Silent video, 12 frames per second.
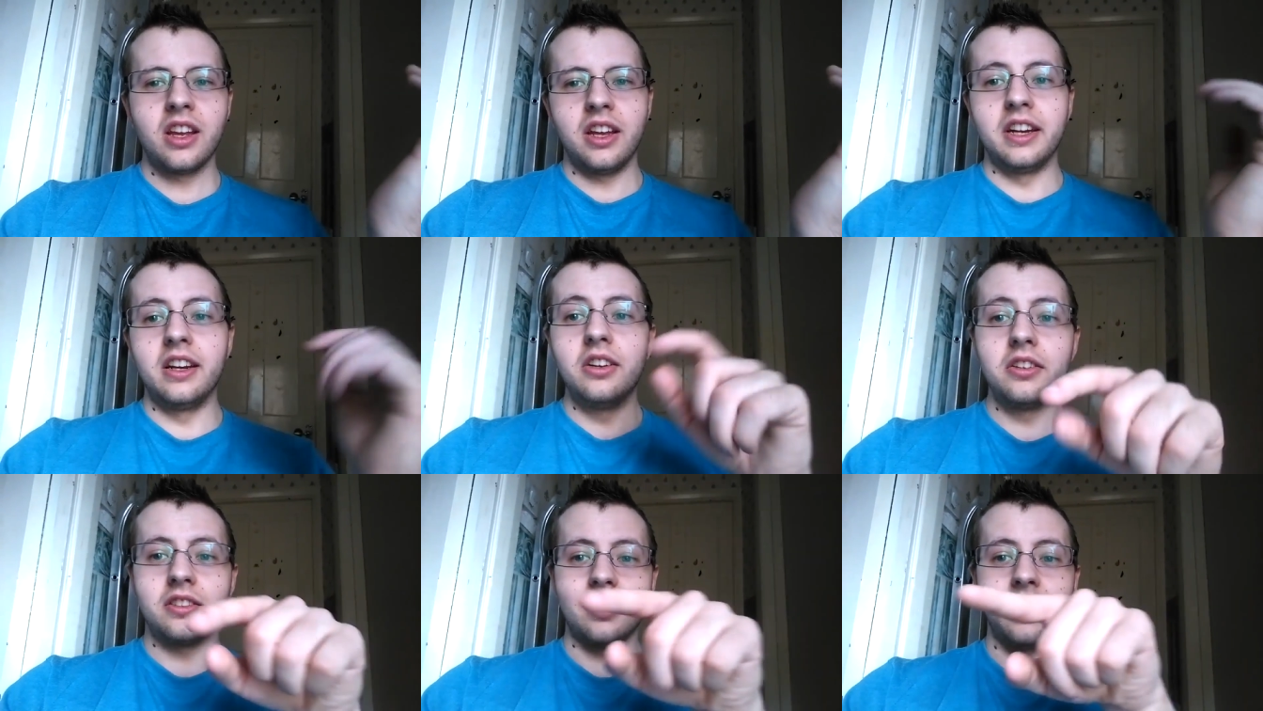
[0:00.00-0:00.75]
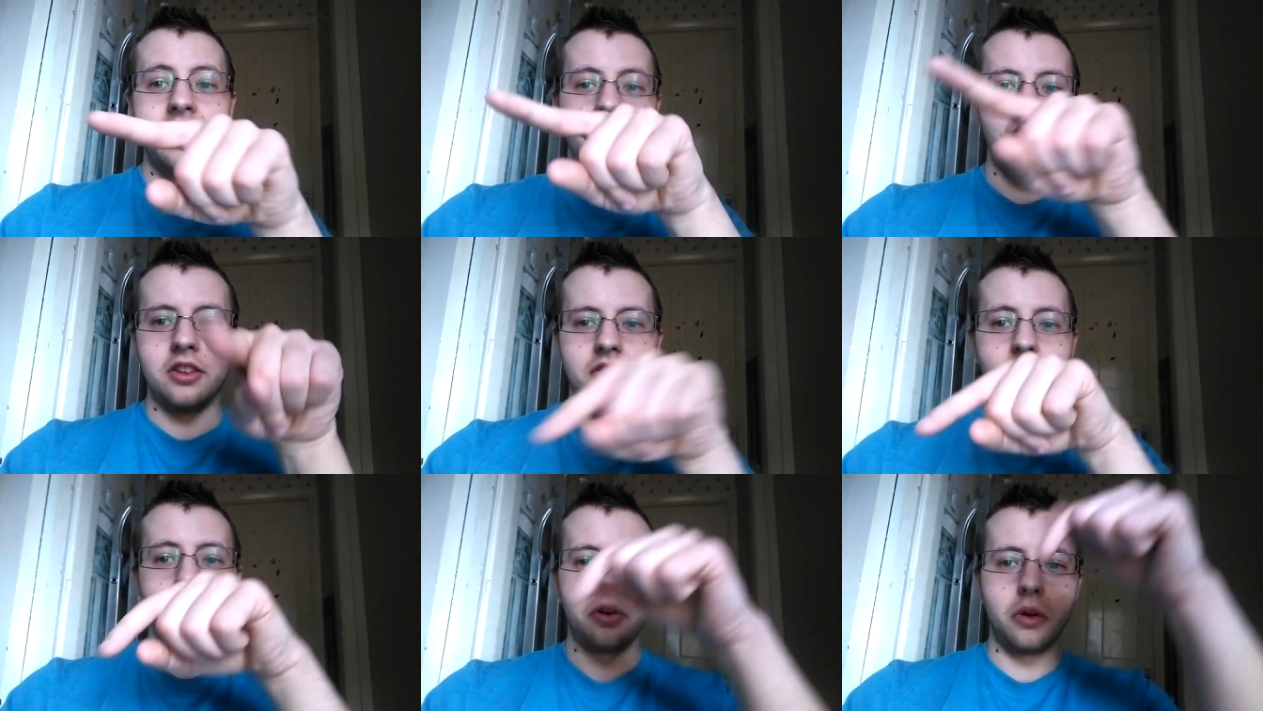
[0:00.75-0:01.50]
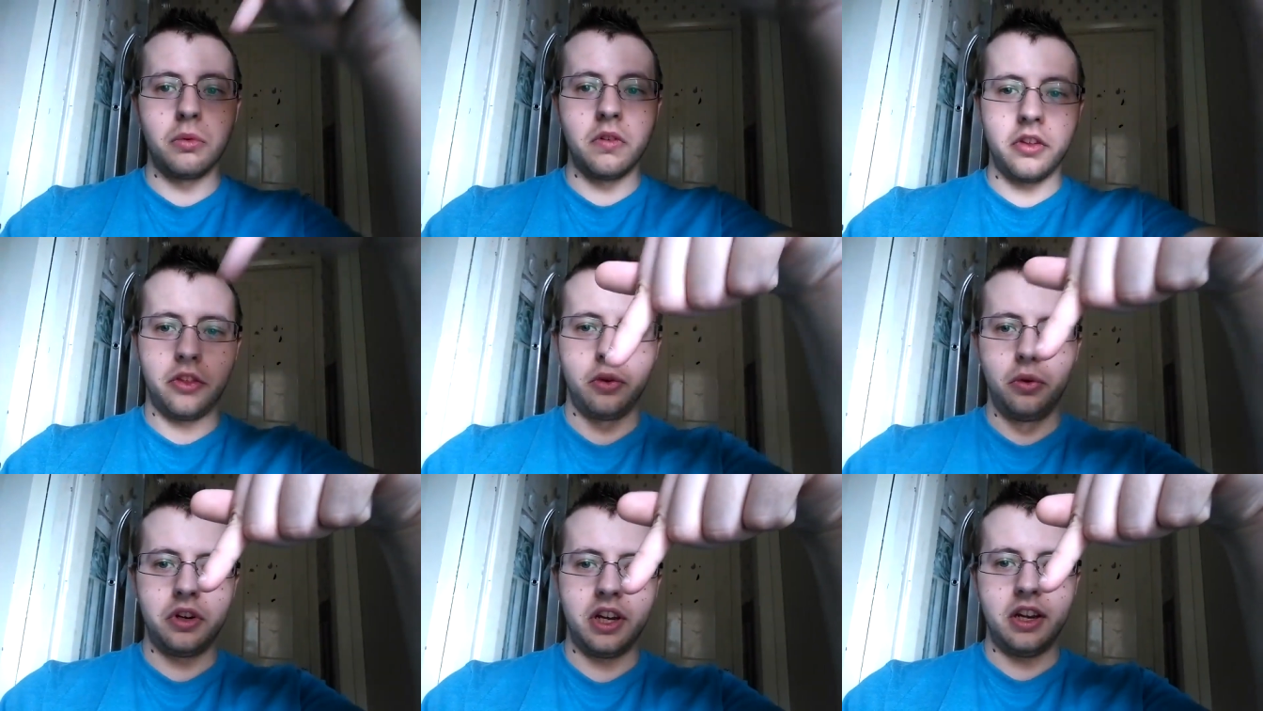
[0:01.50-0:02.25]
and it looks like a toe with a
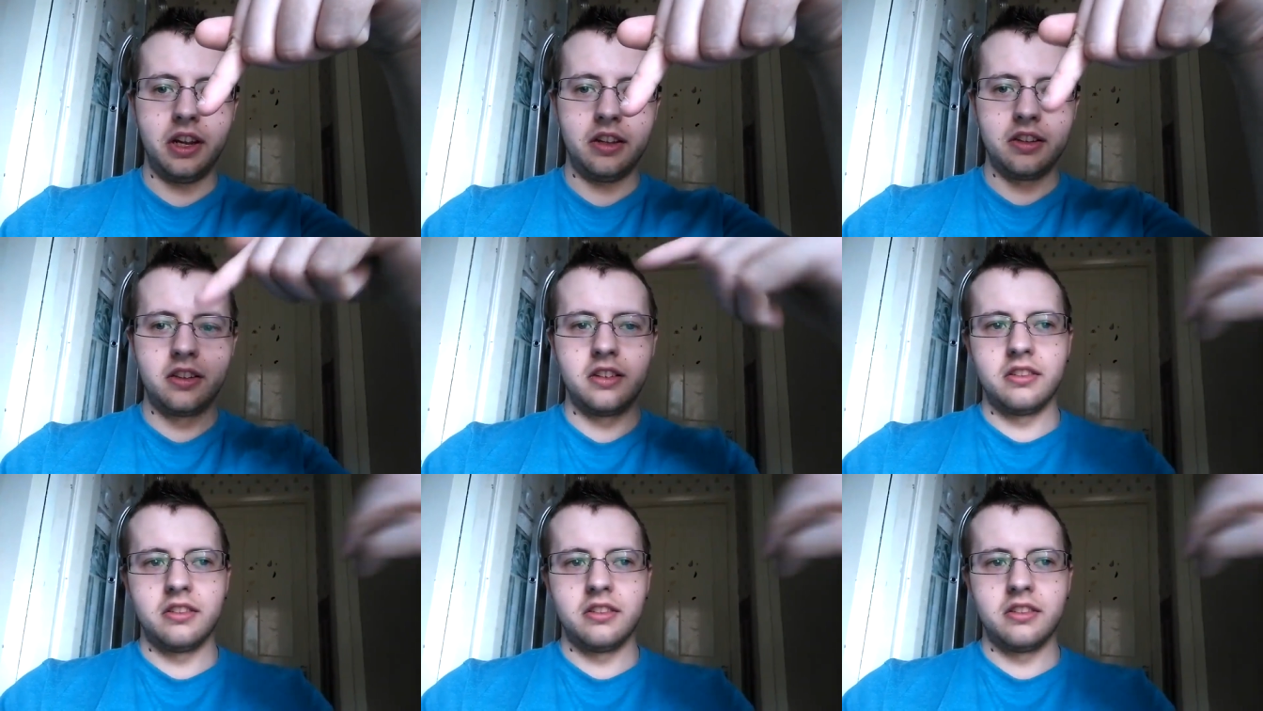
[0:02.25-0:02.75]
thorn in it.